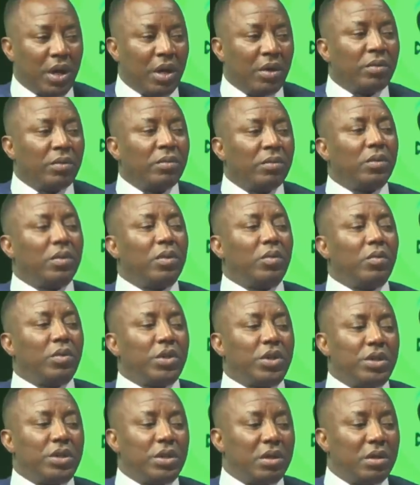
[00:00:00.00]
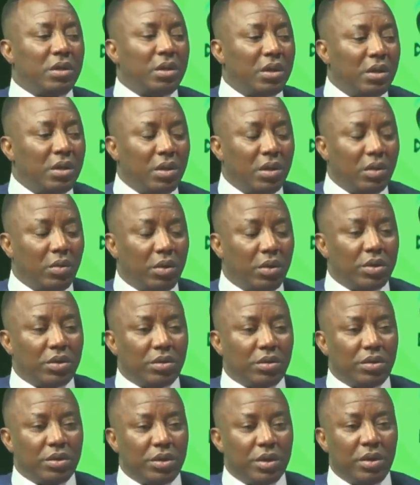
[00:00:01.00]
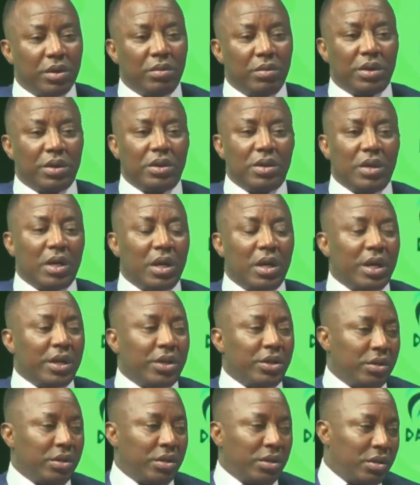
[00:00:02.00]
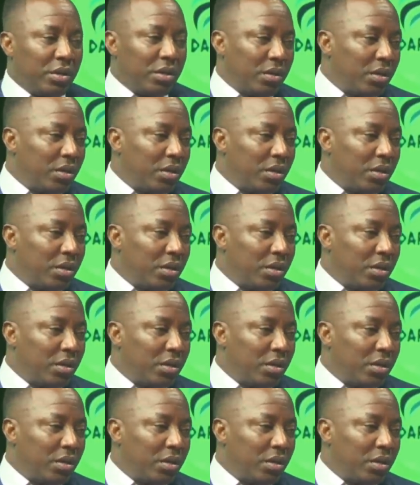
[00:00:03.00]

Now, which was to deal with the election